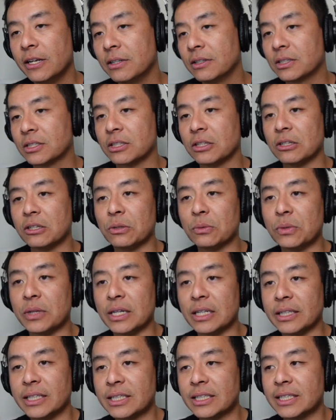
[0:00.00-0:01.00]
So
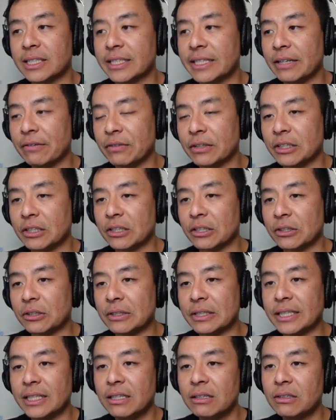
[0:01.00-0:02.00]
let's give it a go
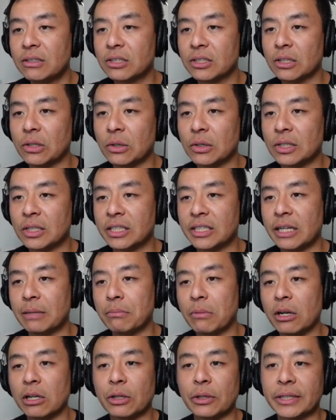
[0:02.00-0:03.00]
now. So set
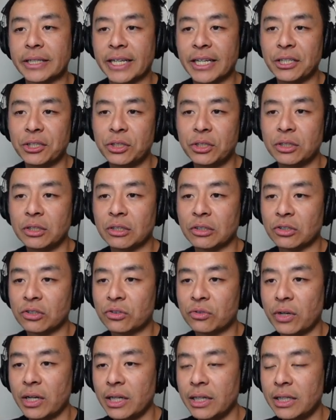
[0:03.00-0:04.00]
my location,
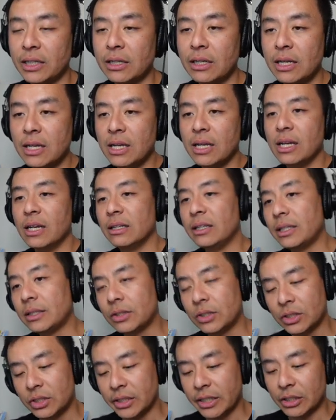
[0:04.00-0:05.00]
Australia. Let's
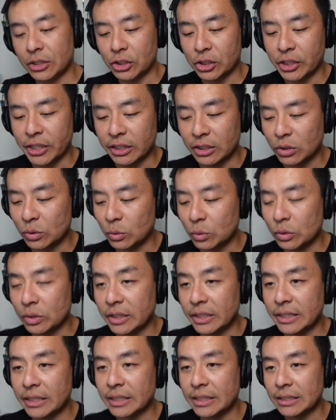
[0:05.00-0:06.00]
set Chatswood
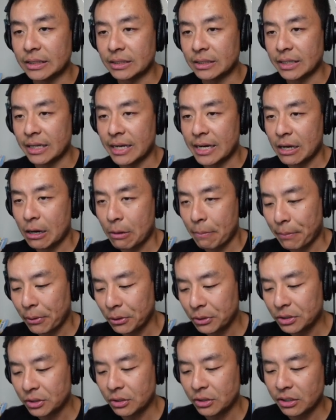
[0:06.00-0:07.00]
as our
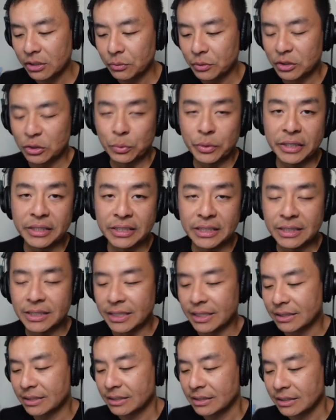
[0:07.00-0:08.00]
postcode, which is where the
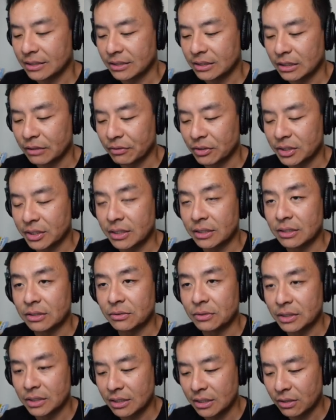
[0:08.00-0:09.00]
Tesla service
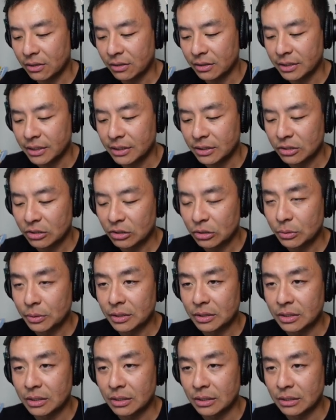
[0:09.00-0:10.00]
center is currently, so
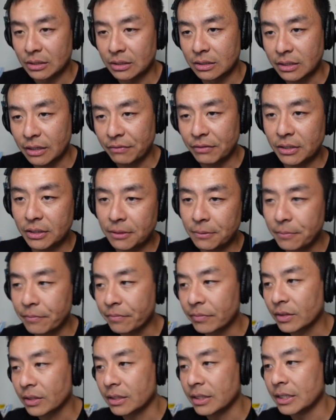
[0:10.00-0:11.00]
2067.
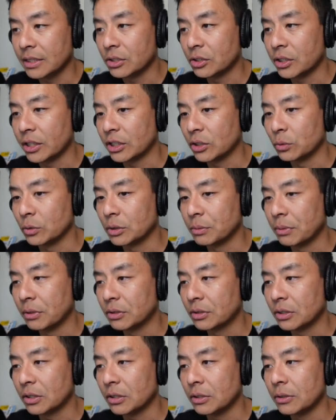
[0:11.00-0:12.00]
That's Chatswood's
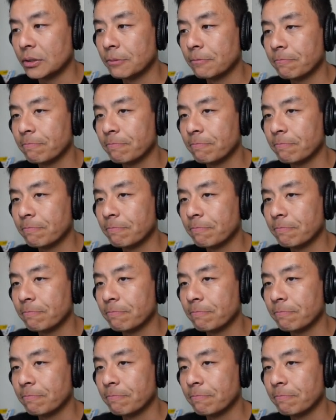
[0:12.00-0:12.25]
postcode.